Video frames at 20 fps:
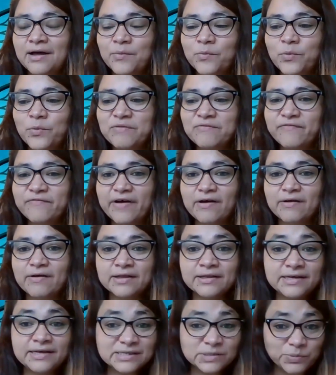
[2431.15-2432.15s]
we felt, at
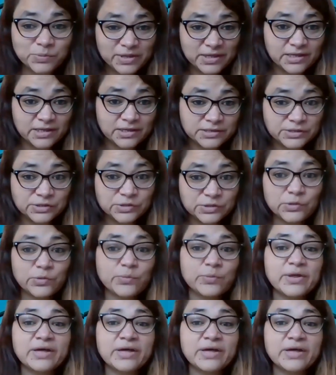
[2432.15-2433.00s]
least with Zoom,